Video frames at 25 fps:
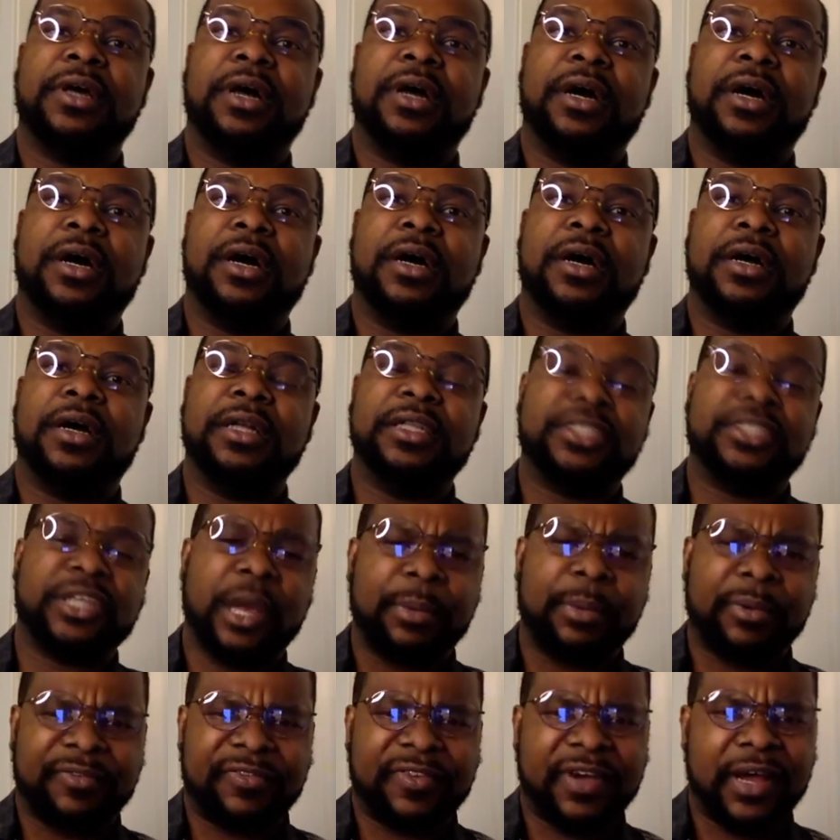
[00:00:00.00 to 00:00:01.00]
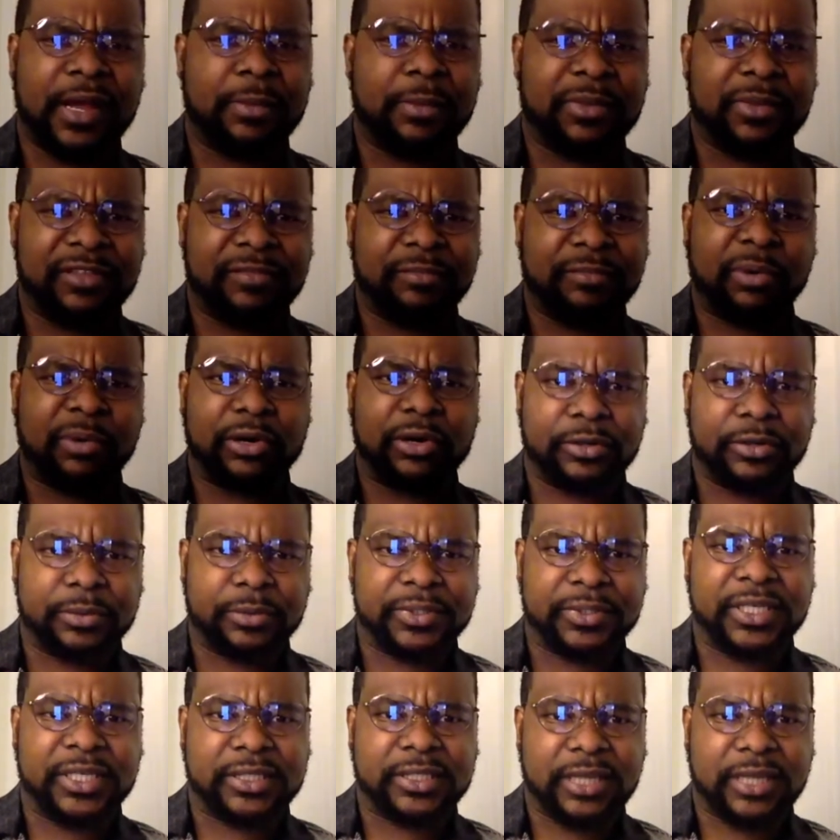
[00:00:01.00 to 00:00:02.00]
and Shopify, I believe, partnered
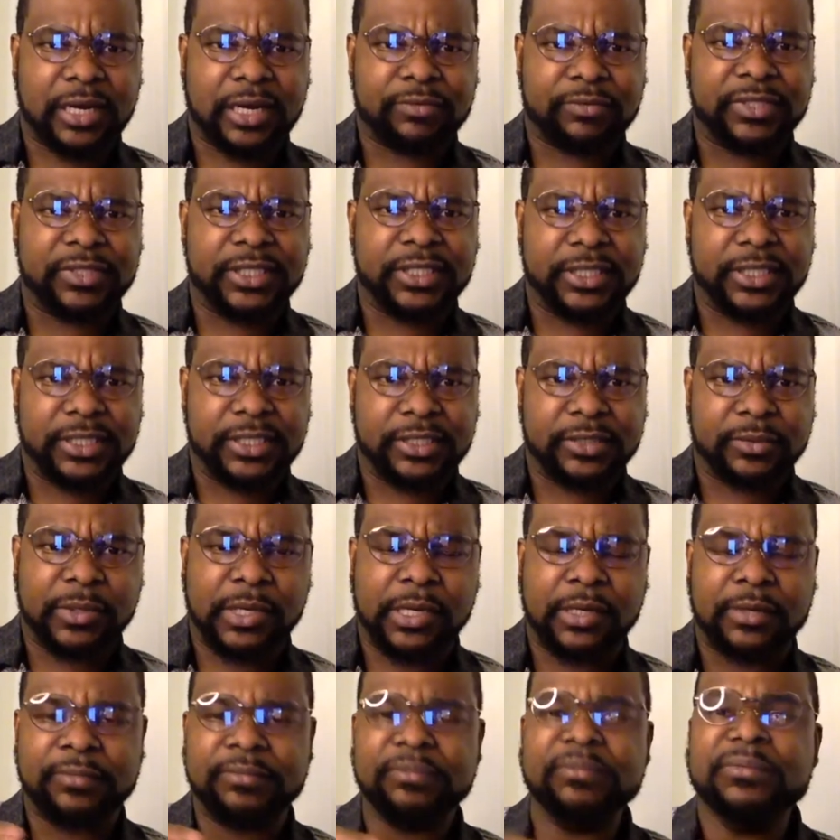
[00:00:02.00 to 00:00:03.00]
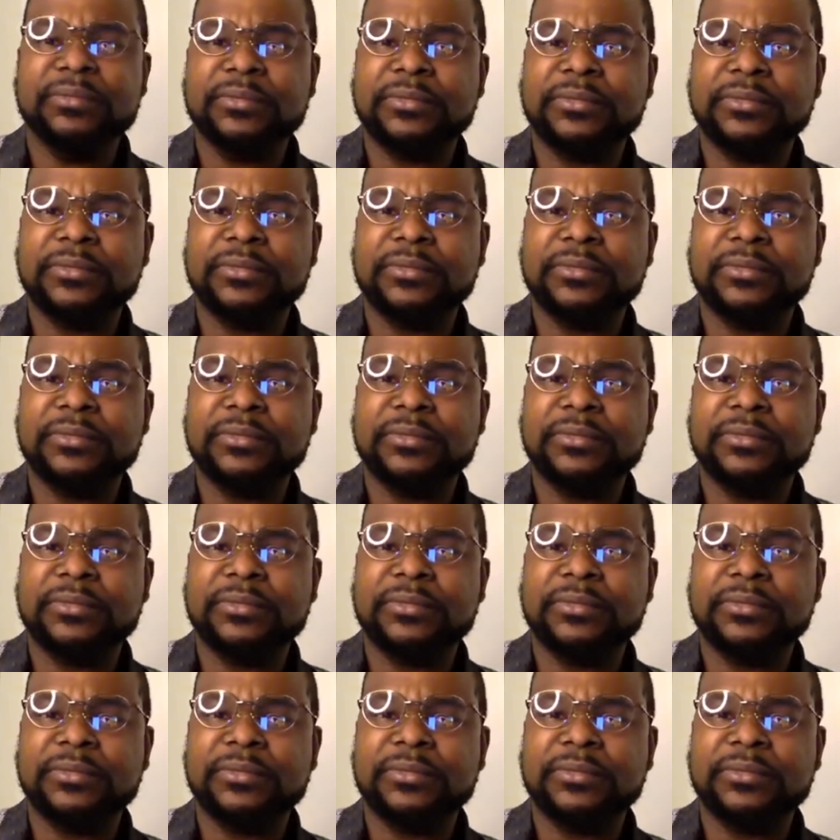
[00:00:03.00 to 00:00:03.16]
with TikTok recently as well.